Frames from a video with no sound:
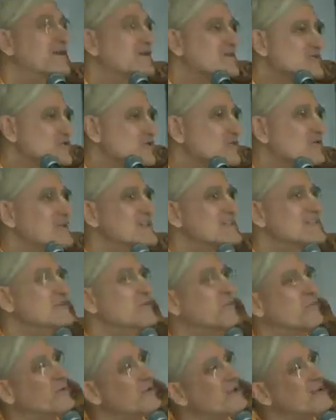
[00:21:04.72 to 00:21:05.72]
to do this
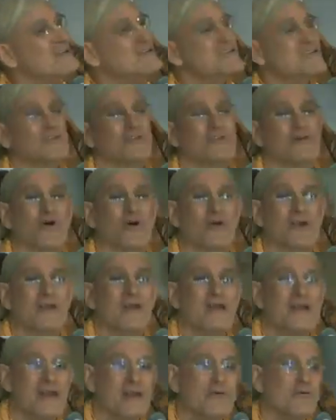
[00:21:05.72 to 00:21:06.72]
to please the Lord,
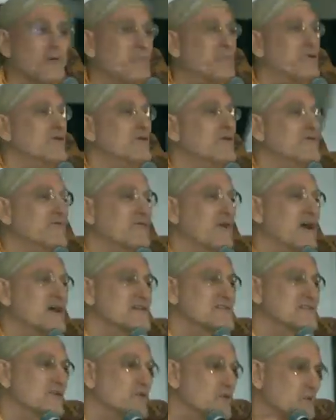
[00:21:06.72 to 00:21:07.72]
it will purify
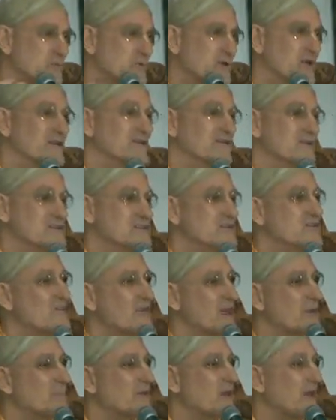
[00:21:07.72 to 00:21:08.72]
us, it will bring us to
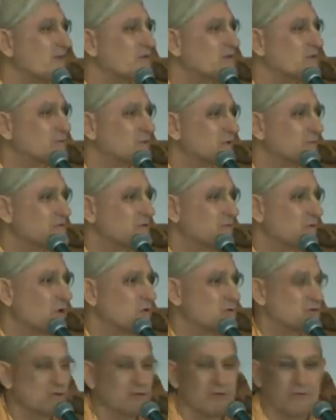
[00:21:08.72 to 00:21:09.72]
that platform of
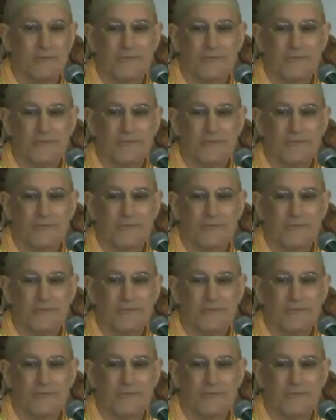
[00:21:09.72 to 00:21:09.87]
devotion.